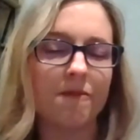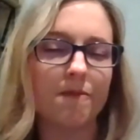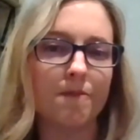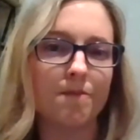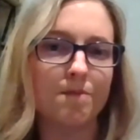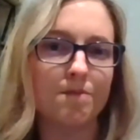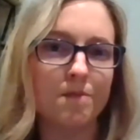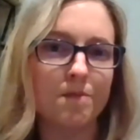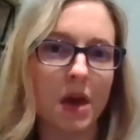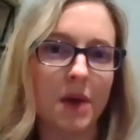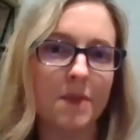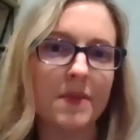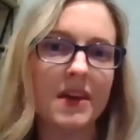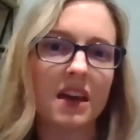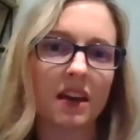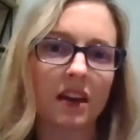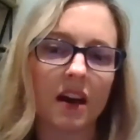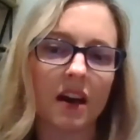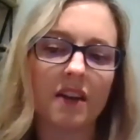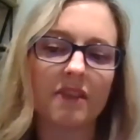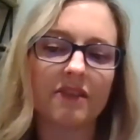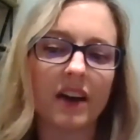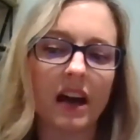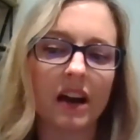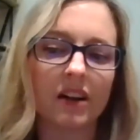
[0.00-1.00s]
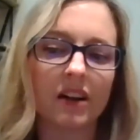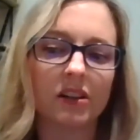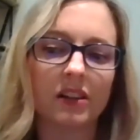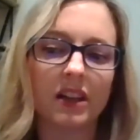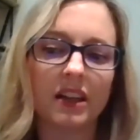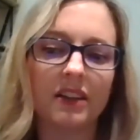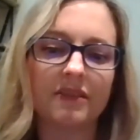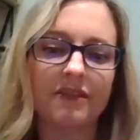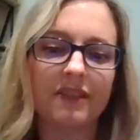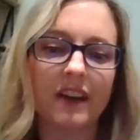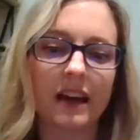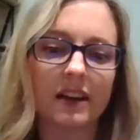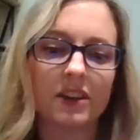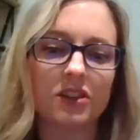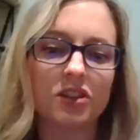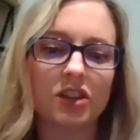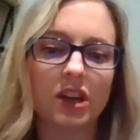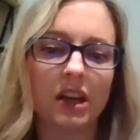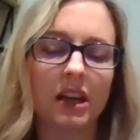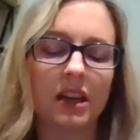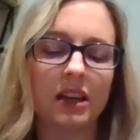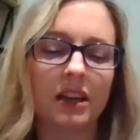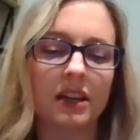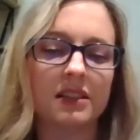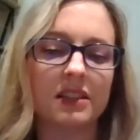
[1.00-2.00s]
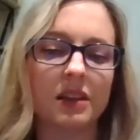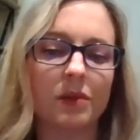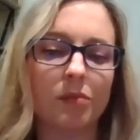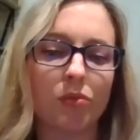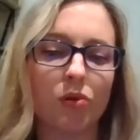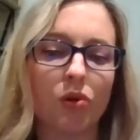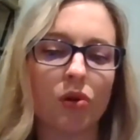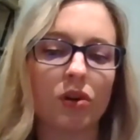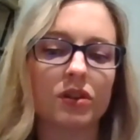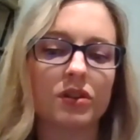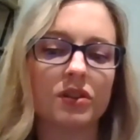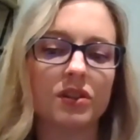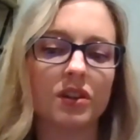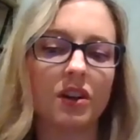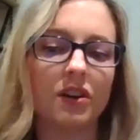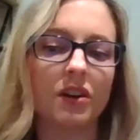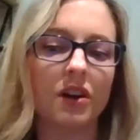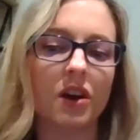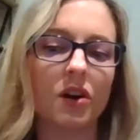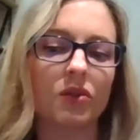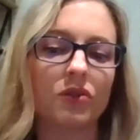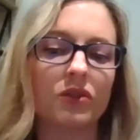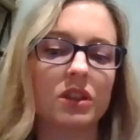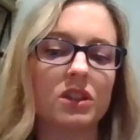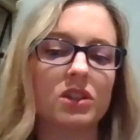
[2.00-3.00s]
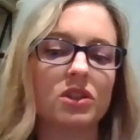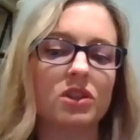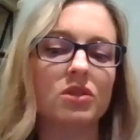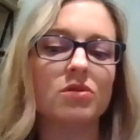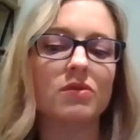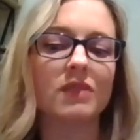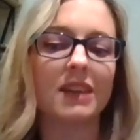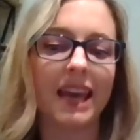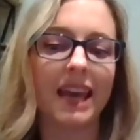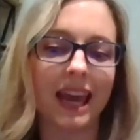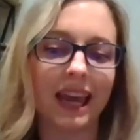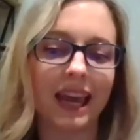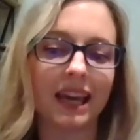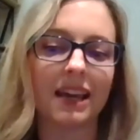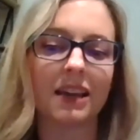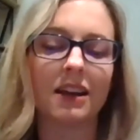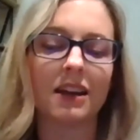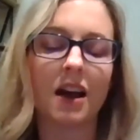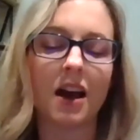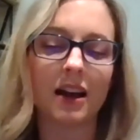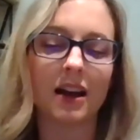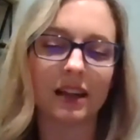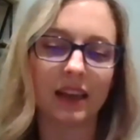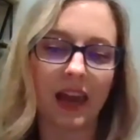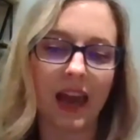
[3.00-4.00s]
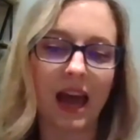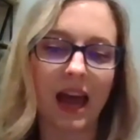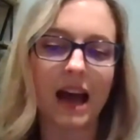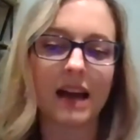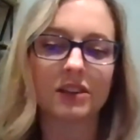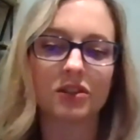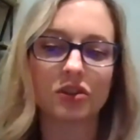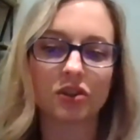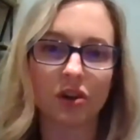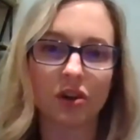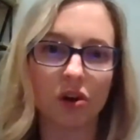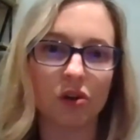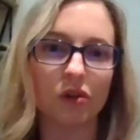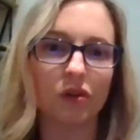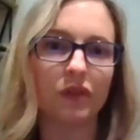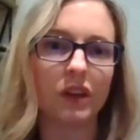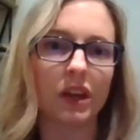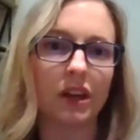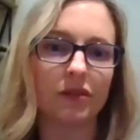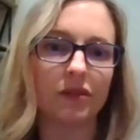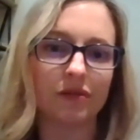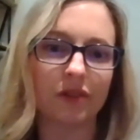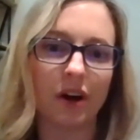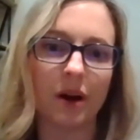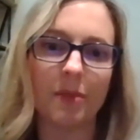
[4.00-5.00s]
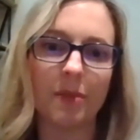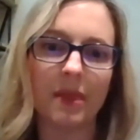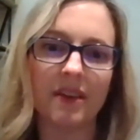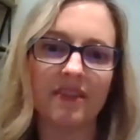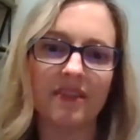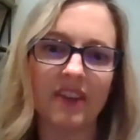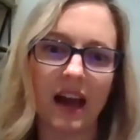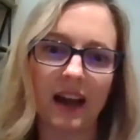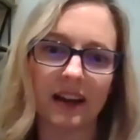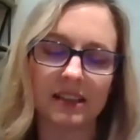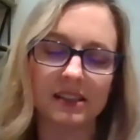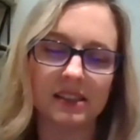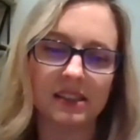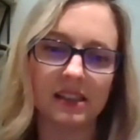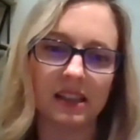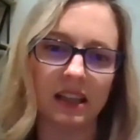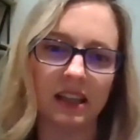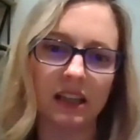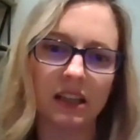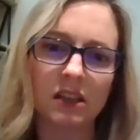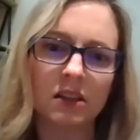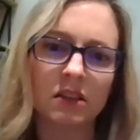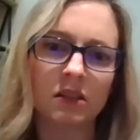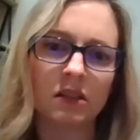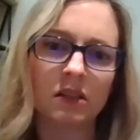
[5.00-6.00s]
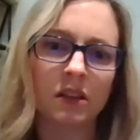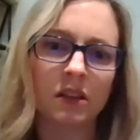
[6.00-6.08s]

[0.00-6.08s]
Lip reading: mimic a viral infection, it's important to note that you cannot catch COVID from the vaccine.